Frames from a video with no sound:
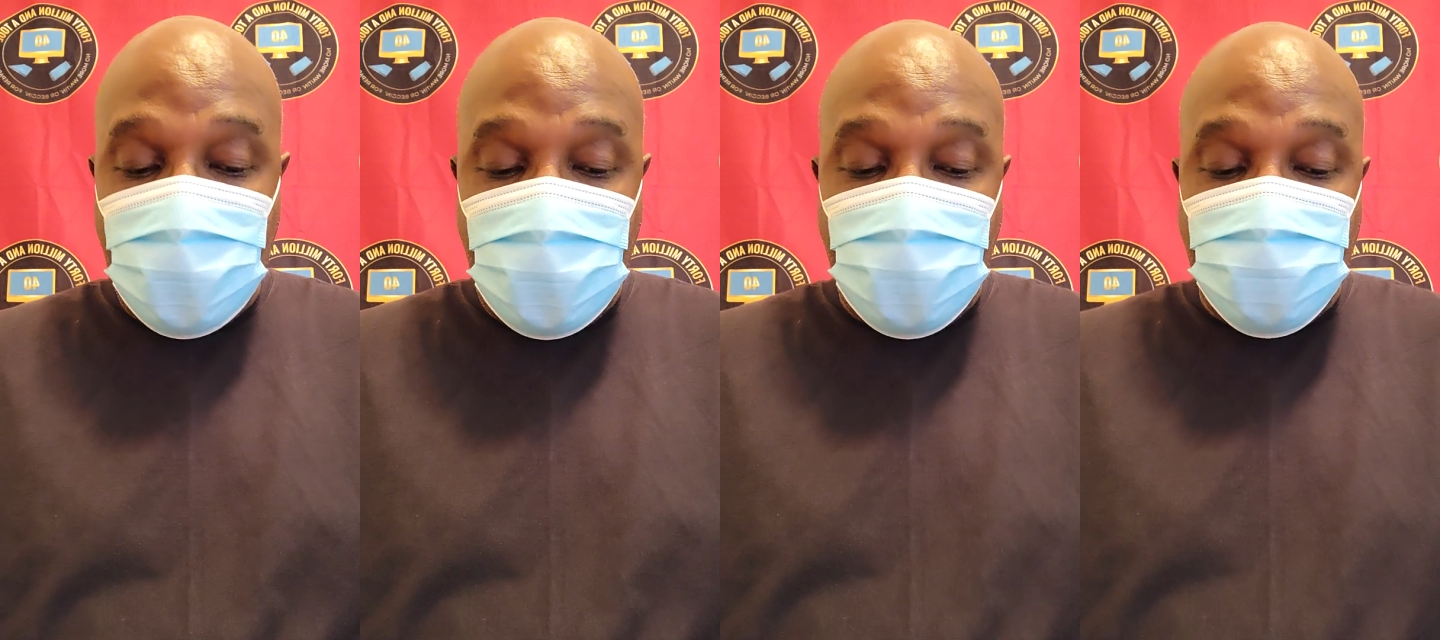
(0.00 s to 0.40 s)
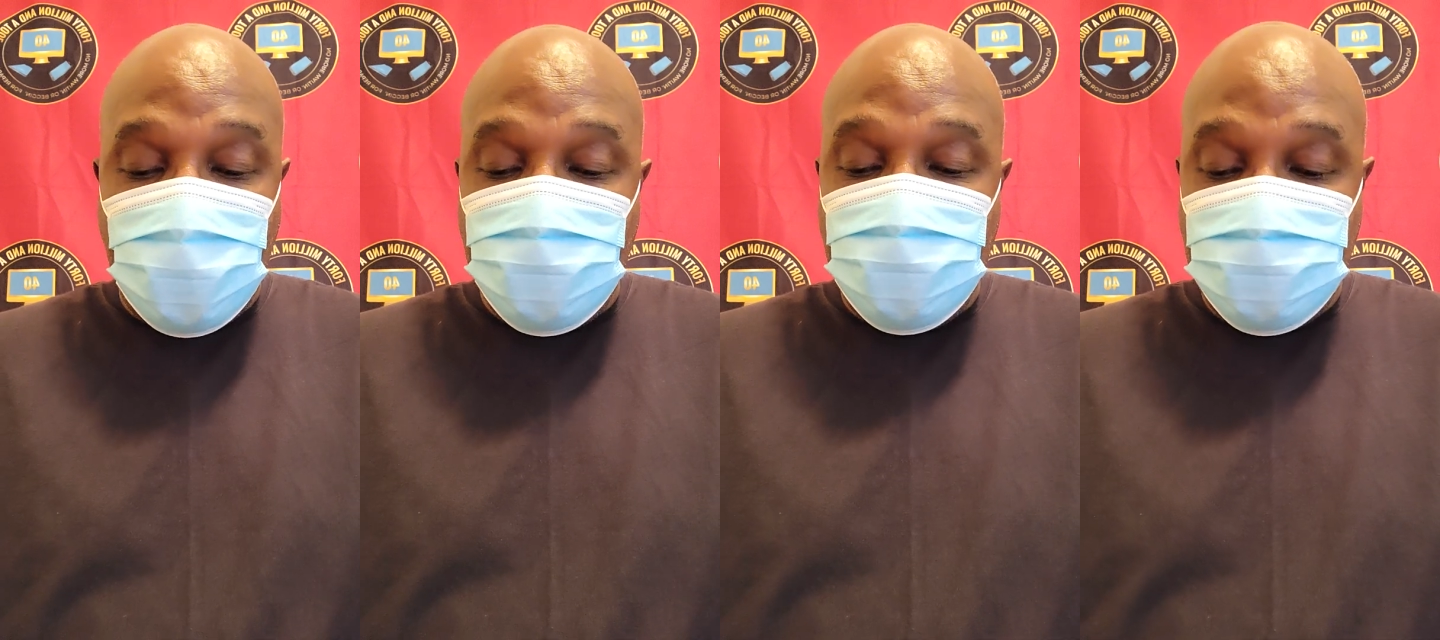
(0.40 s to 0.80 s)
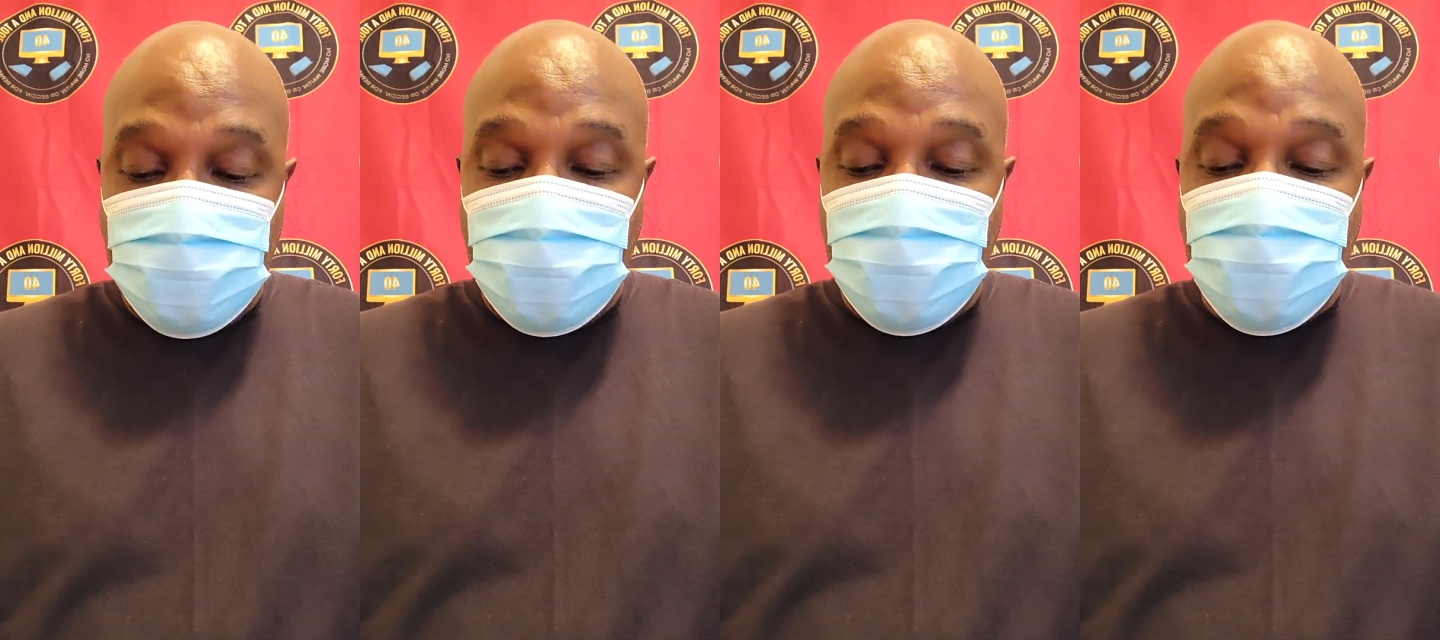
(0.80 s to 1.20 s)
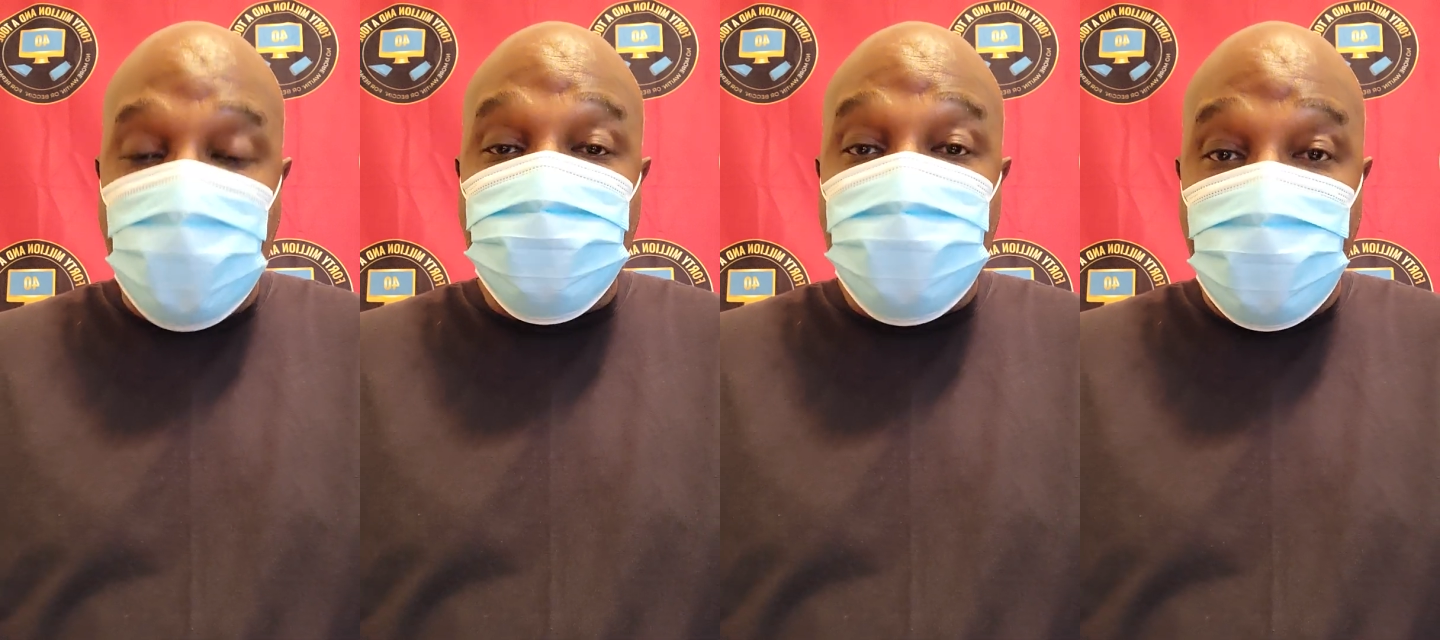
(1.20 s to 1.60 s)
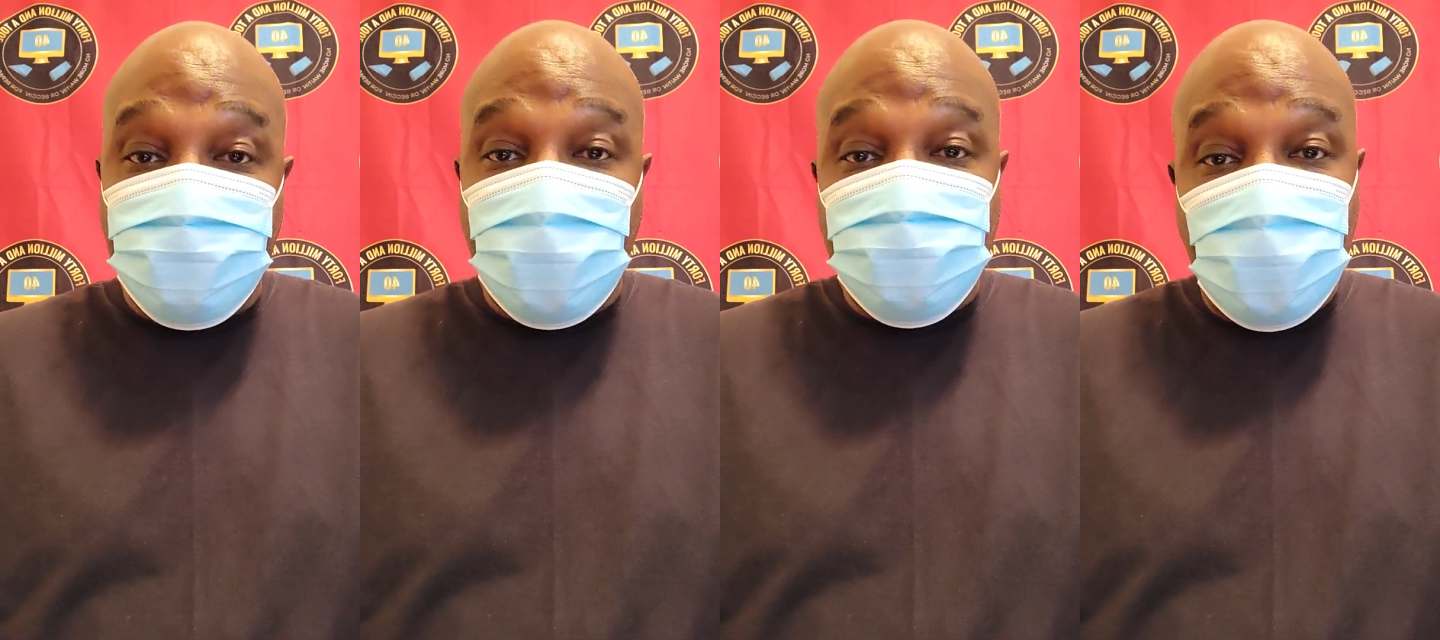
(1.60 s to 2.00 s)
and the conditioning that
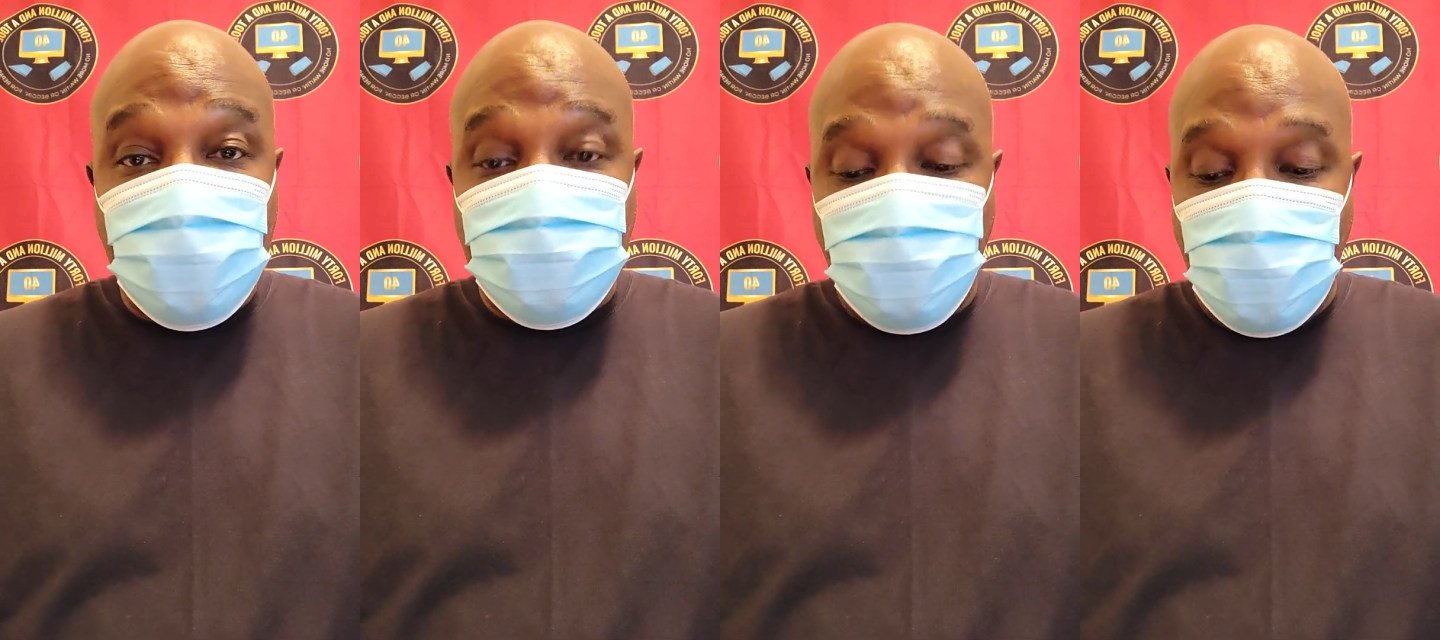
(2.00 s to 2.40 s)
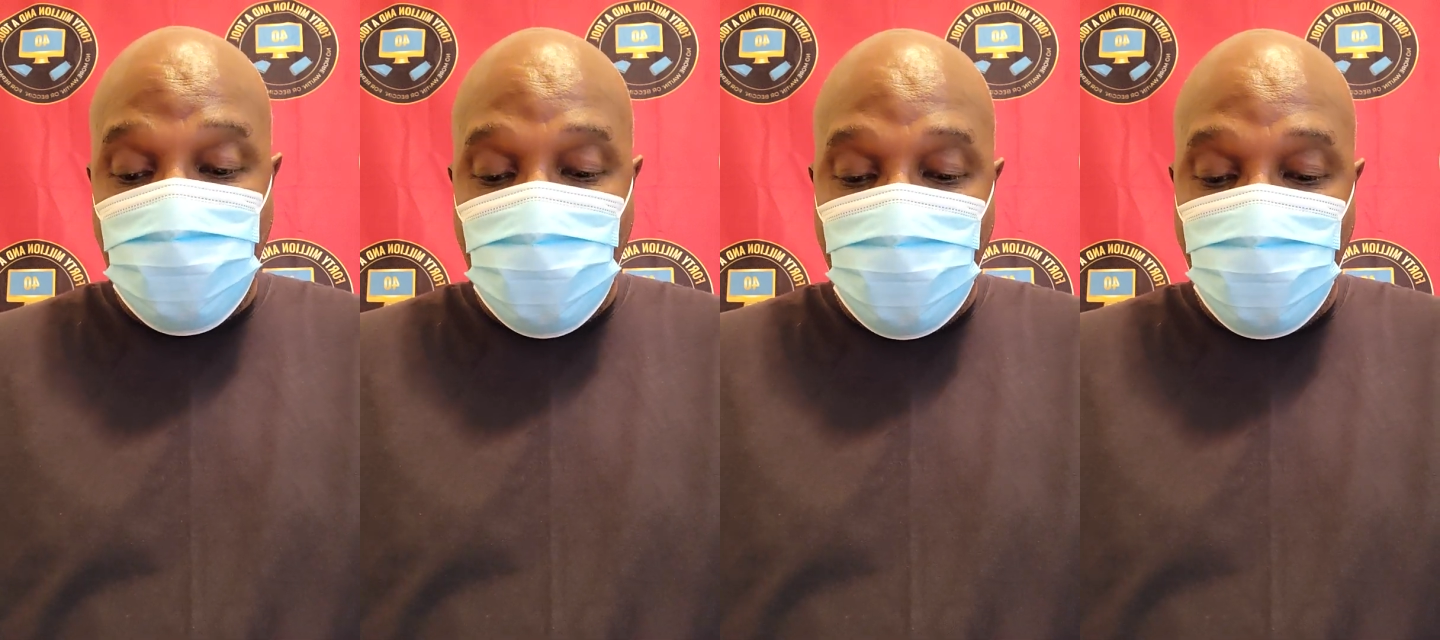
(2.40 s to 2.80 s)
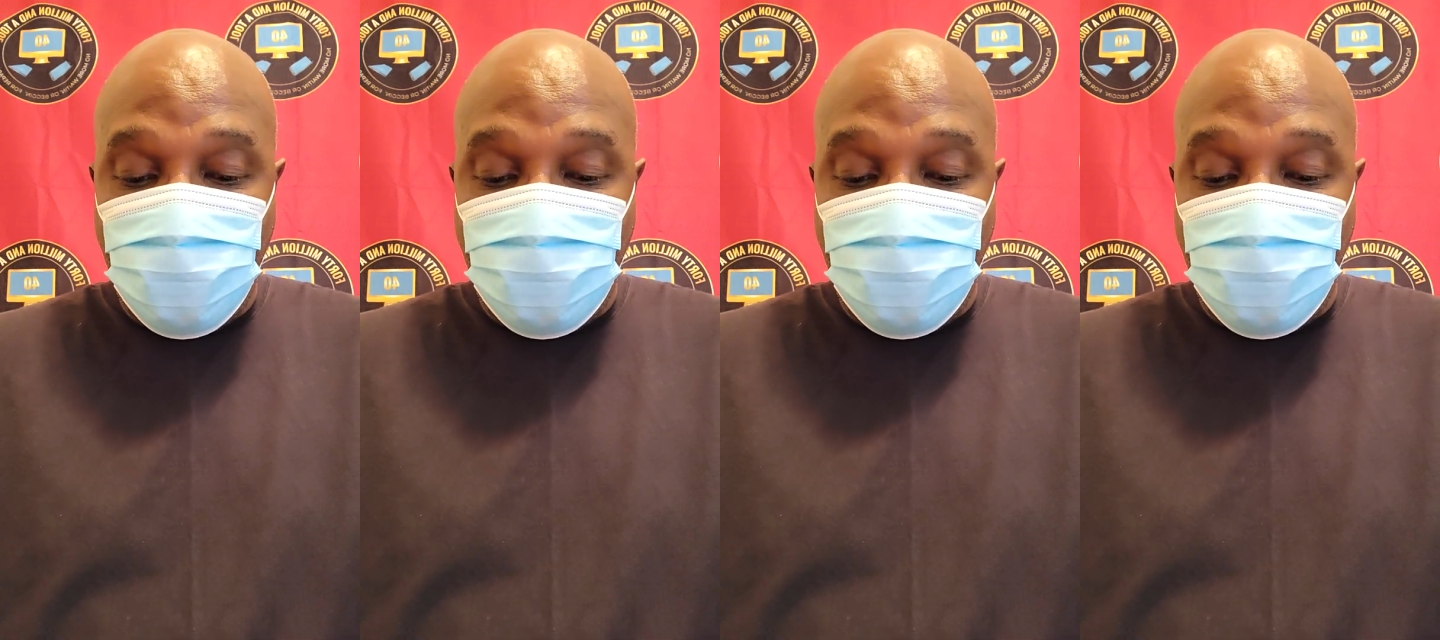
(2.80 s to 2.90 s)
shaped us as a people,